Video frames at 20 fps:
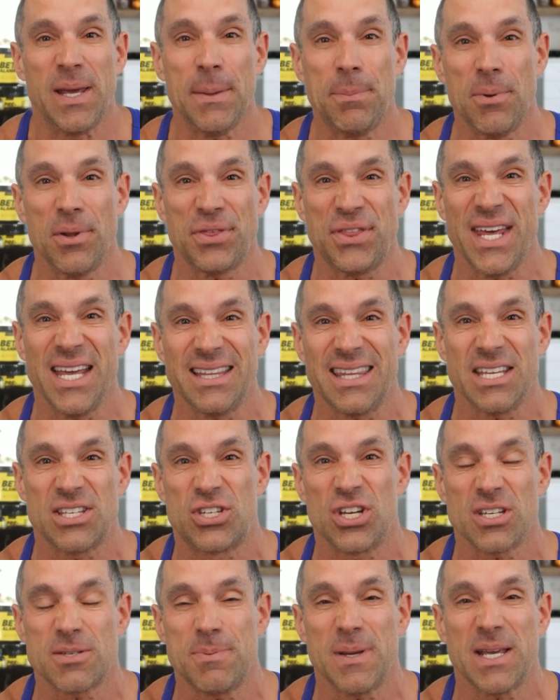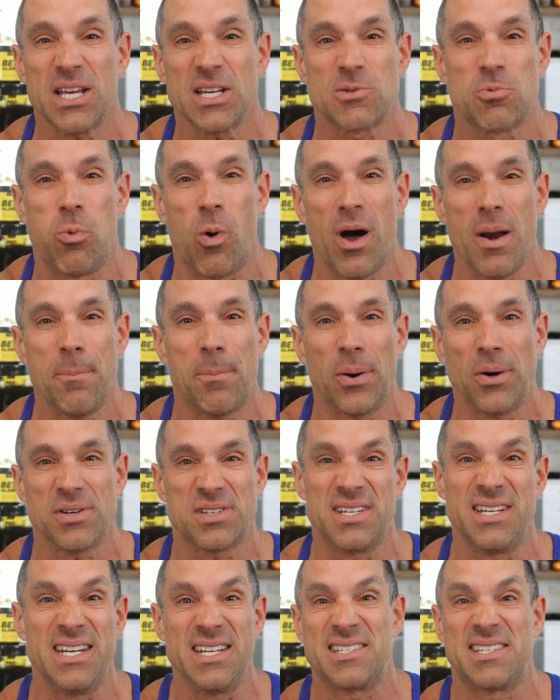People think that just because one
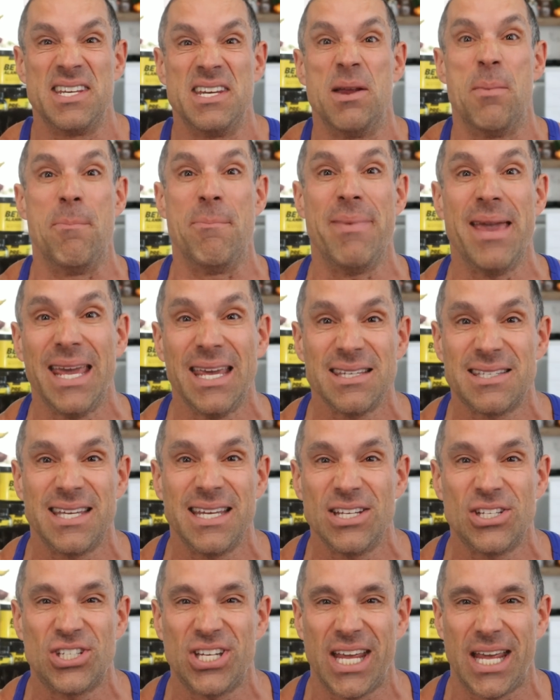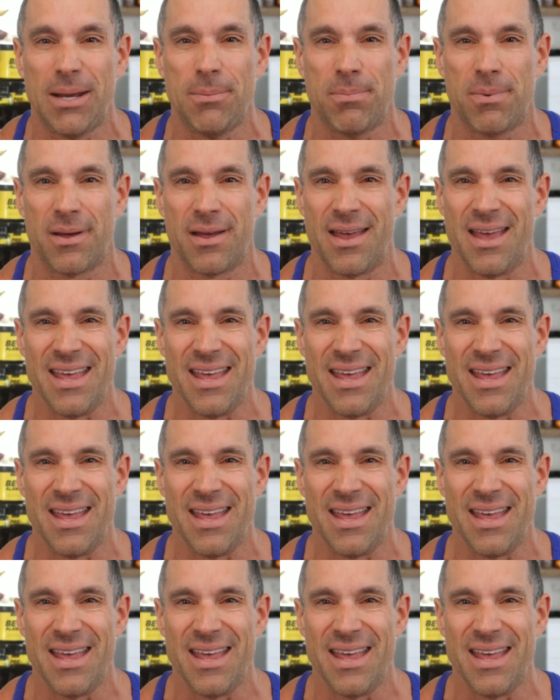person is in amazing shape,